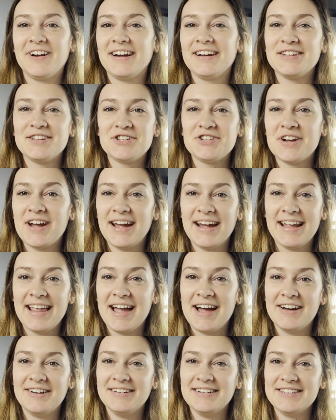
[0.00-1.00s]
gonna try it
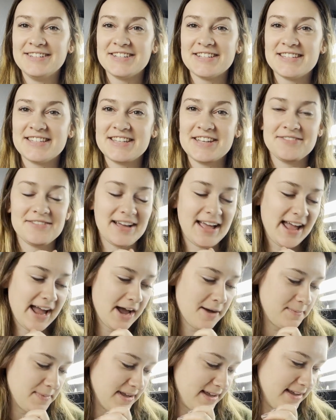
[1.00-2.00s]
out and just see what
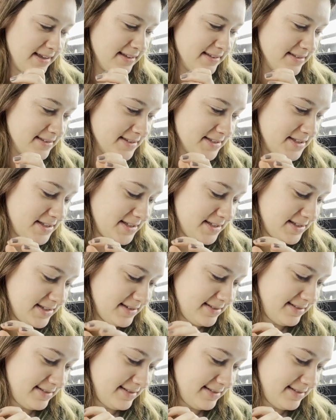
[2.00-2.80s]
happens.